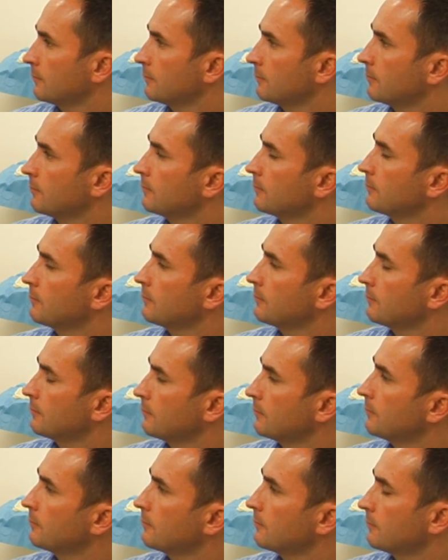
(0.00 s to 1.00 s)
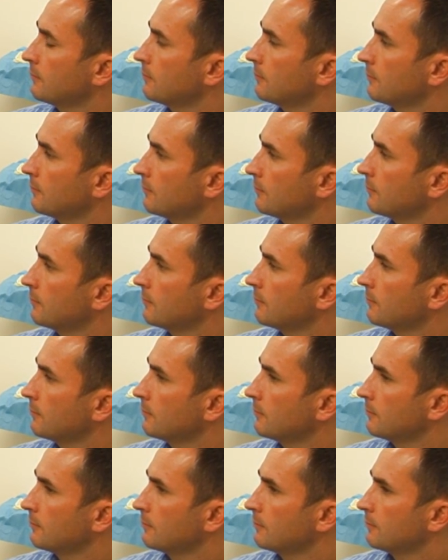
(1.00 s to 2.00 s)

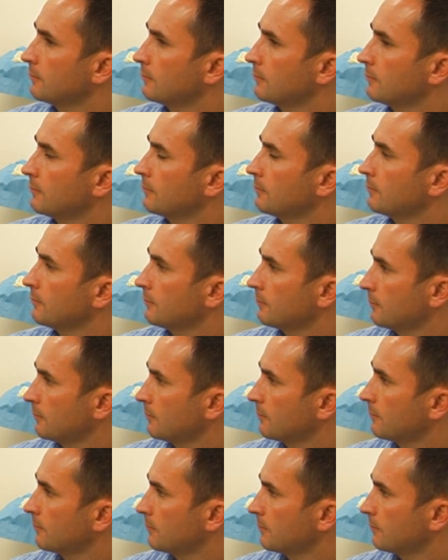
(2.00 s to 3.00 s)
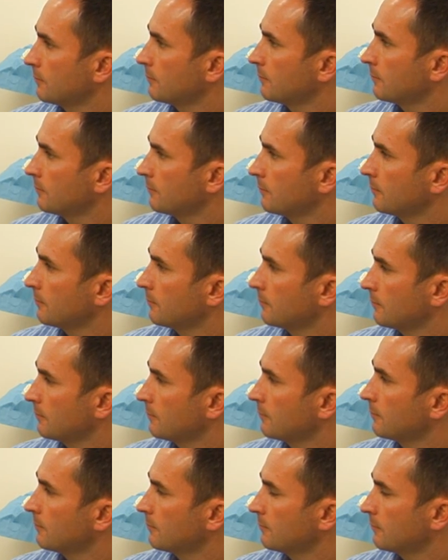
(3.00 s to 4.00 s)

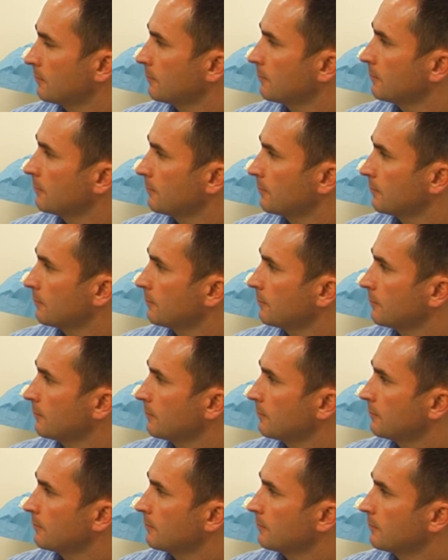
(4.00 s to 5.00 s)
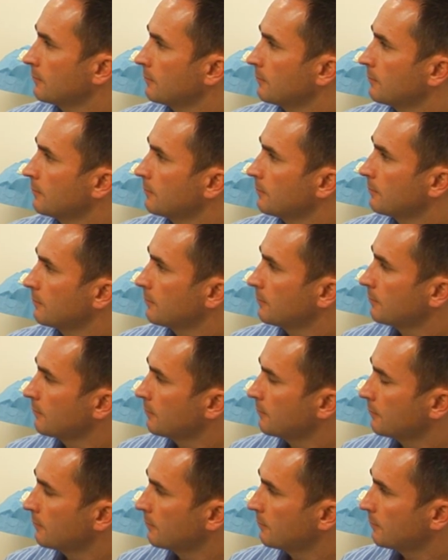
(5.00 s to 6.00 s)
The person shown says nothing.